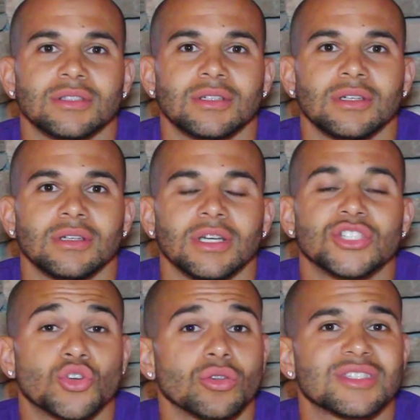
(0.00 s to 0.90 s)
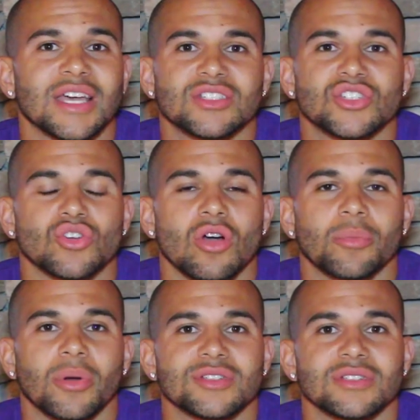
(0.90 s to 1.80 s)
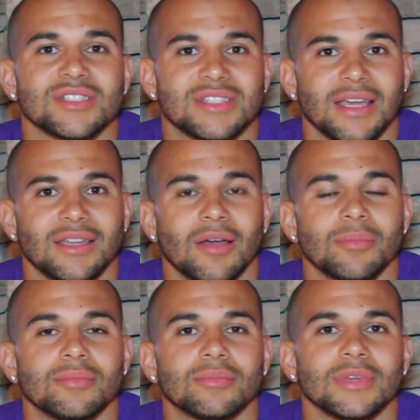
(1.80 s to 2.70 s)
It truly takes a strong person to stand up